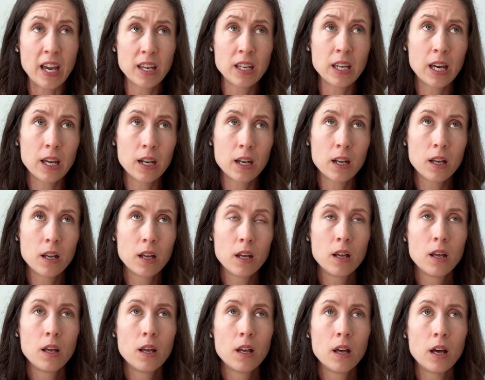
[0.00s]
yet,
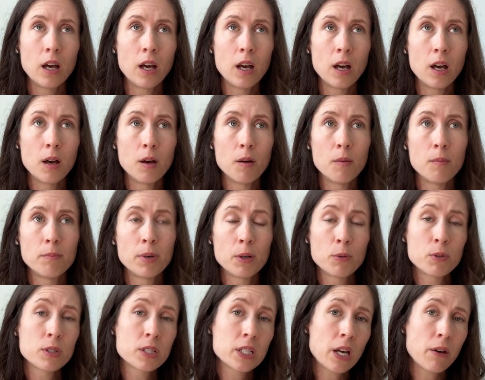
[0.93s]
but
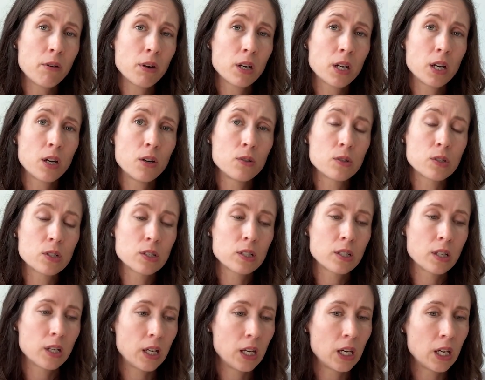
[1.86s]
we'll see how it
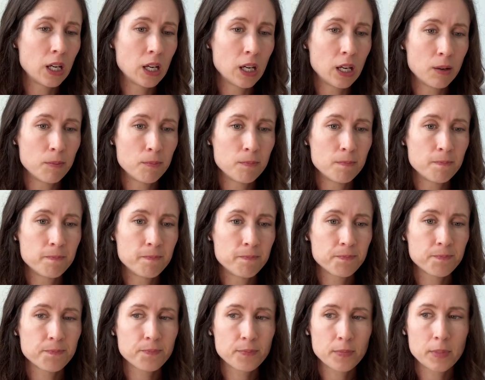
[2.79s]
goes.
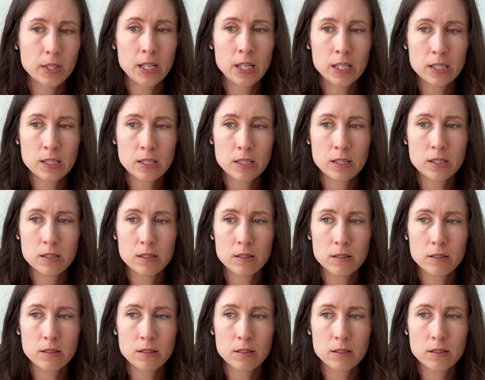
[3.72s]
It's,